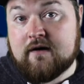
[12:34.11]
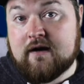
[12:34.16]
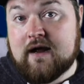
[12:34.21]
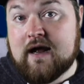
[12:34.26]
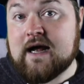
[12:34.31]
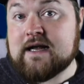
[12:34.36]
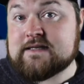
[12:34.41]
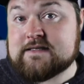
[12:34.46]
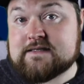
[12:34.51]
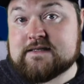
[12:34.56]

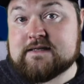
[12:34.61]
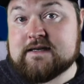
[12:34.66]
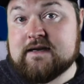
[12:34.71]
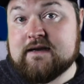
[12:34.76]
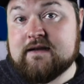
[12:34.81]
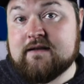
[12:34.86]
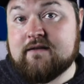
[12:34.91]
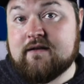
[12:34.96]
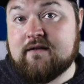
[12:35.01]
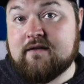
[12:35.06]
as
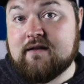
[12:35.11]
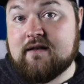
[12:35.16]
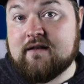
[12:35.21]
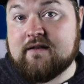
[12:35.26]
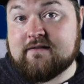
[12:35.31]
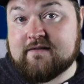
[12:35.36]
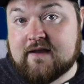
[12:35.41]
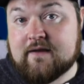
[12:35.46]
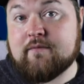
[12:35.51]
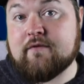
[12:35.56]
the
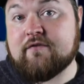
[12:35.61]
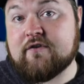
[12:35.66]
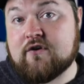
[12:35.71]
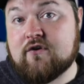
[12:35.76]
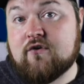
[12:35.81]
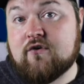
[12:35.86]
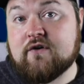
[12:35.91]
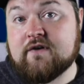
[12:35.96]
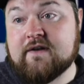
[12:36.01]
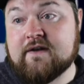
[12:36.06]
time of
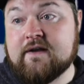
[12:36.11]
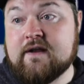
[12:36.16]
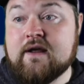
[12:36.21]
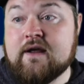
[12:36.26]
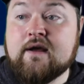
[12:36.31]
recording.